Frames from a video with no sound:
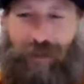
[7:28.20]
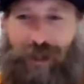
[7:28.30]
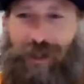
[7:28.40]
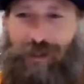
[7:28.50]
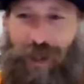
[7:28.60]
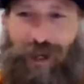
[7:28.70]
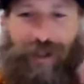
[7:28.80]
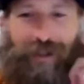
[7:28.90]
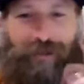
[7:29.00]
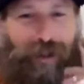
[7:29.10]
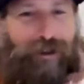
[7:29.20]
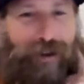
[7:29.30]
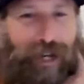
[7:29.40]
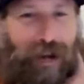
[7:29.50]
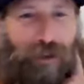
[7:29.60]
just barely
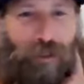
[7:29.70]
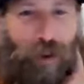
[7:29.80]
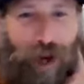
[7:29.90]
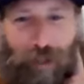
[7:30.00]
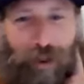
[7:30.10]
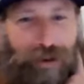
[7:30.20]
figuring out the web.